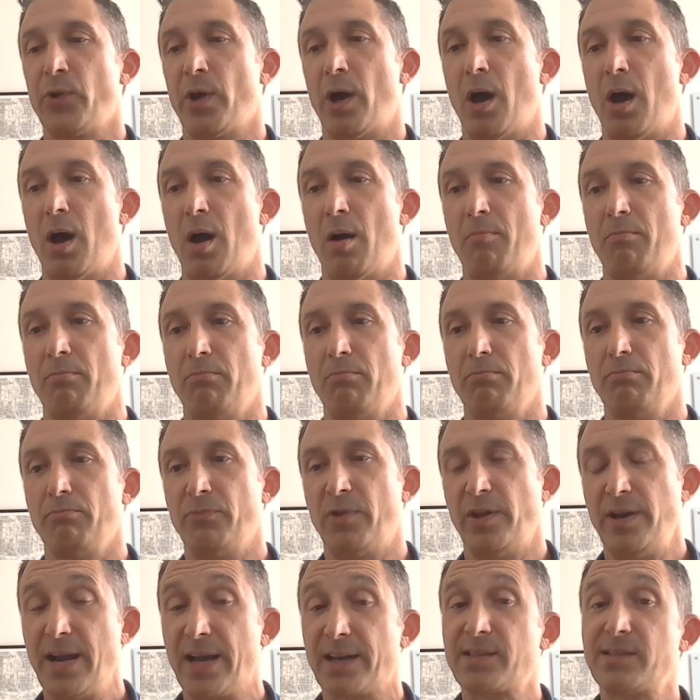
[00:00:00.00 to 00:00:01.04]

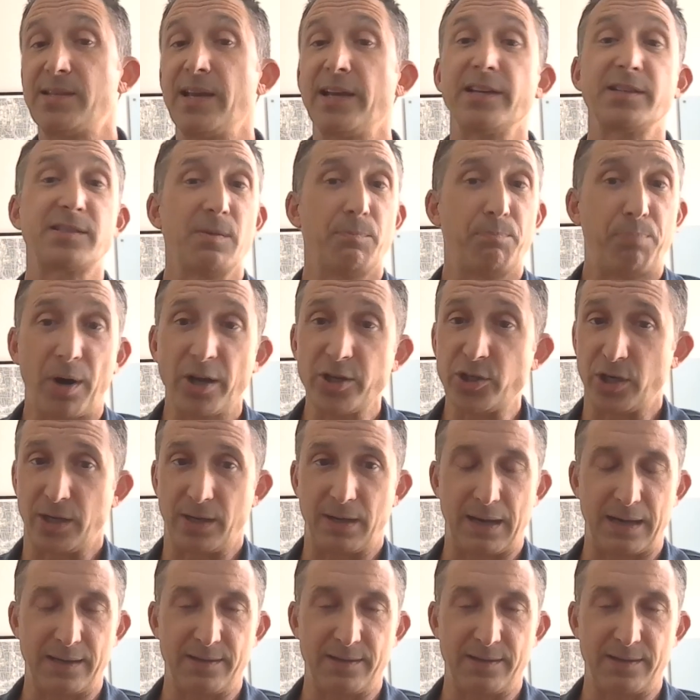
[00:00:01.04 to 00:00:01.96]
The next thing is a budget.